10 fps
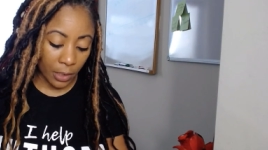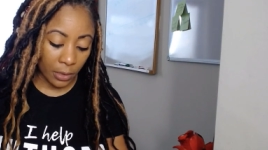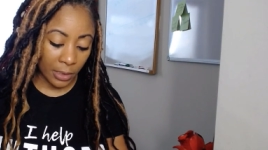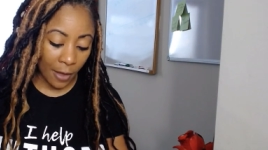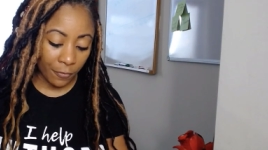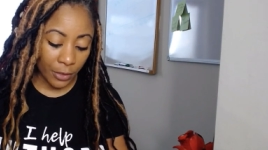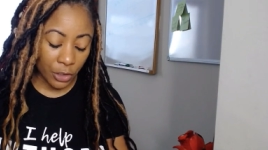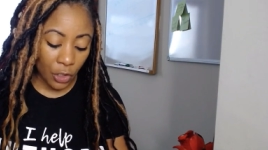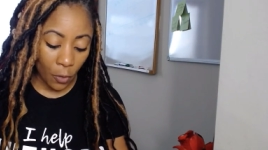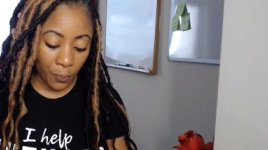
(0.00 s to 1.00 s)
definitely
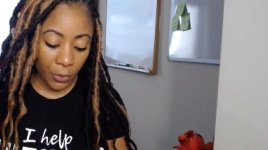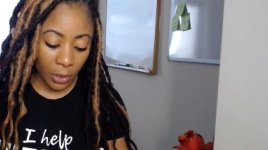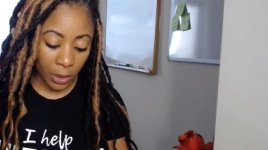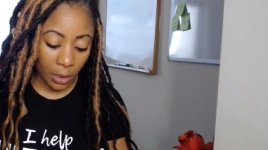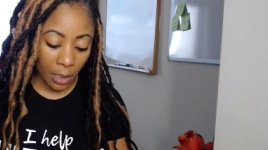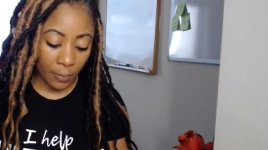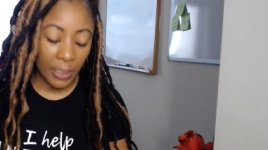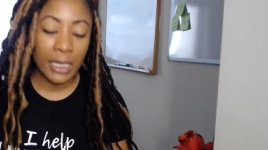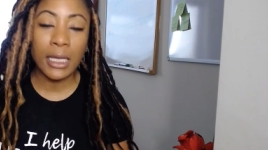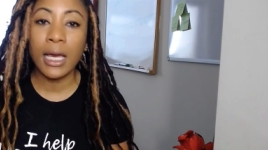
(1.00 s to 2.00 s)
don't put um,
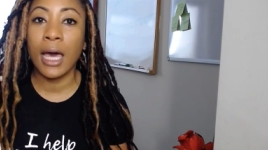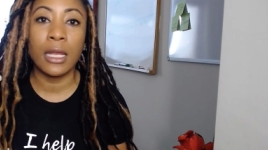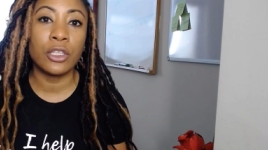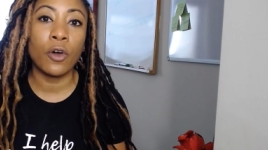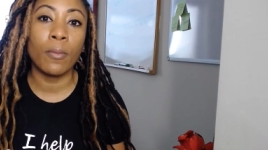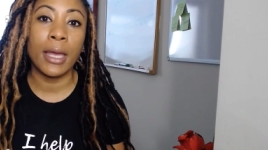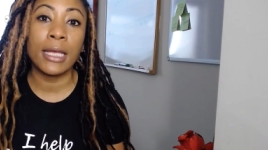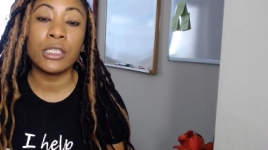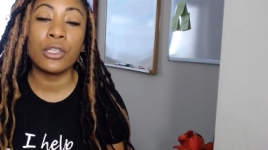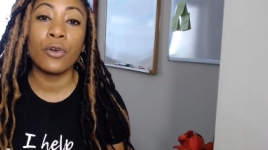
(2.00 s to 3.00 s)
any kind of
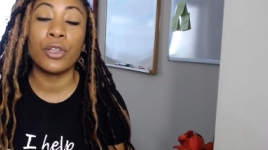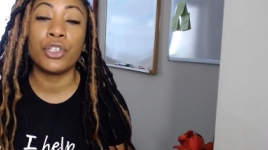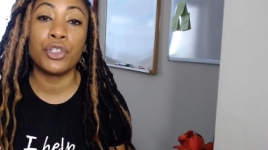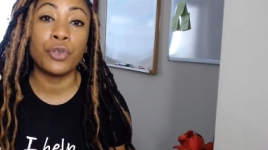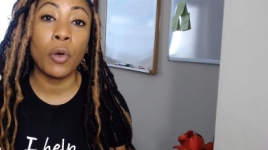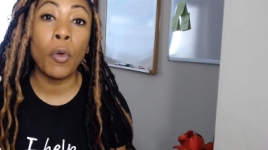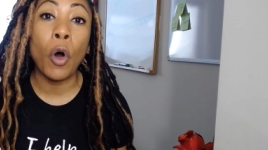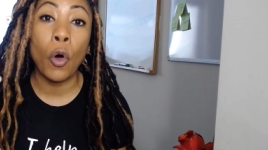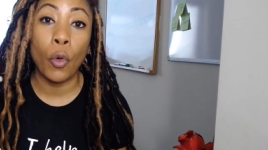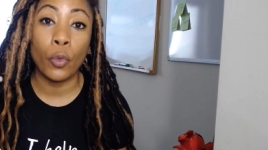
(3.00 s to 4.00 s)
domains though that you don't
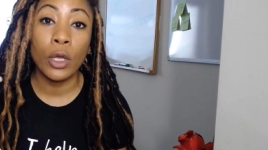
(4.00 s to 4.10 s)
own